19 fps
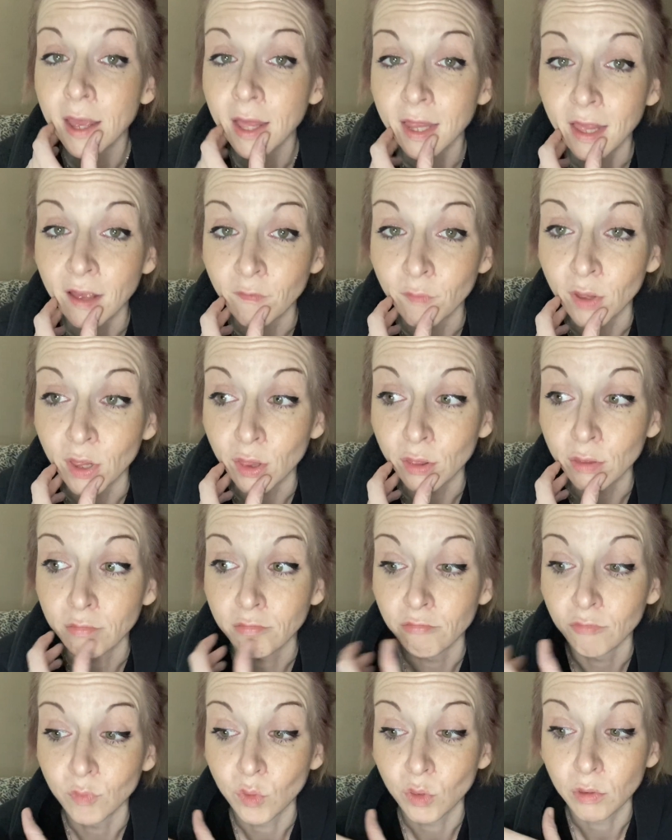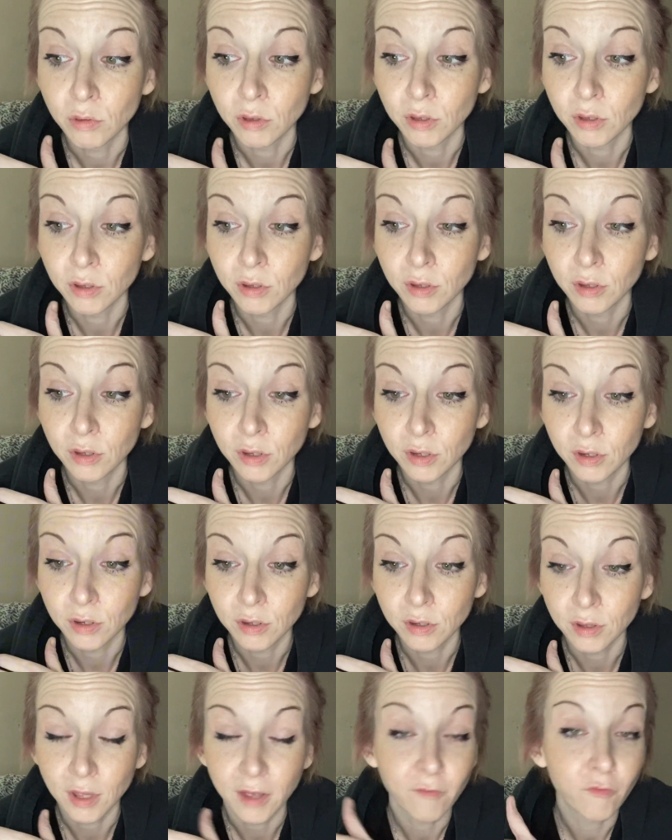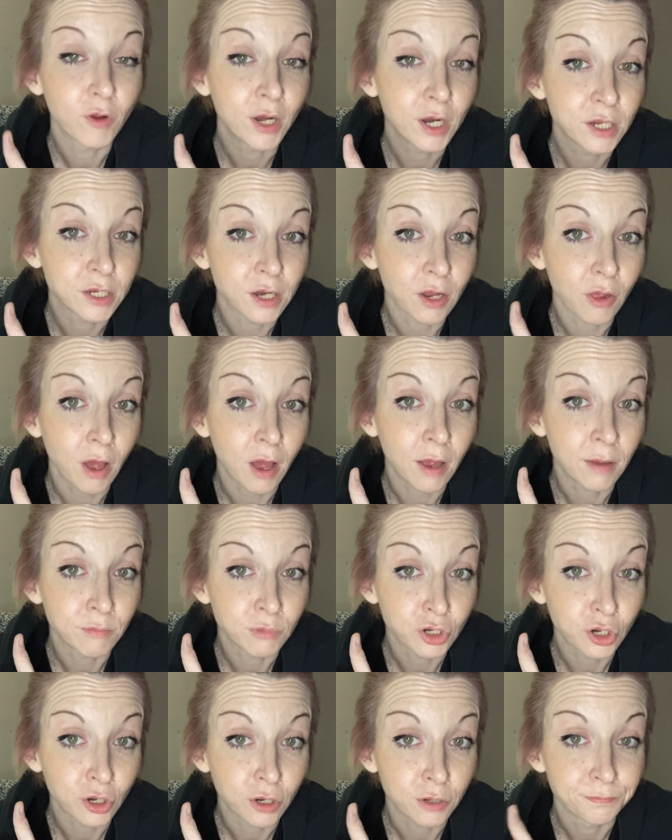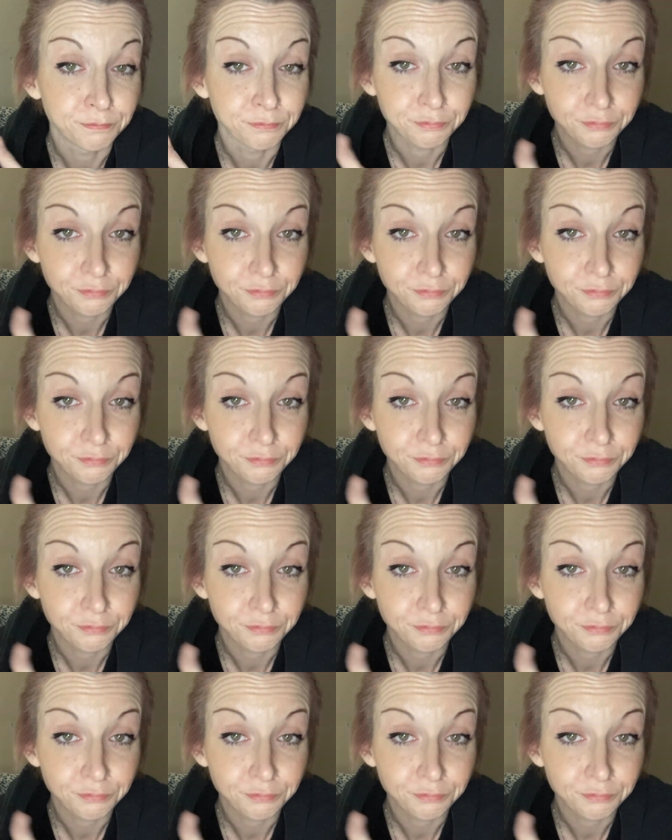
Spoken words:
They've witnessed a lot, I'm sure.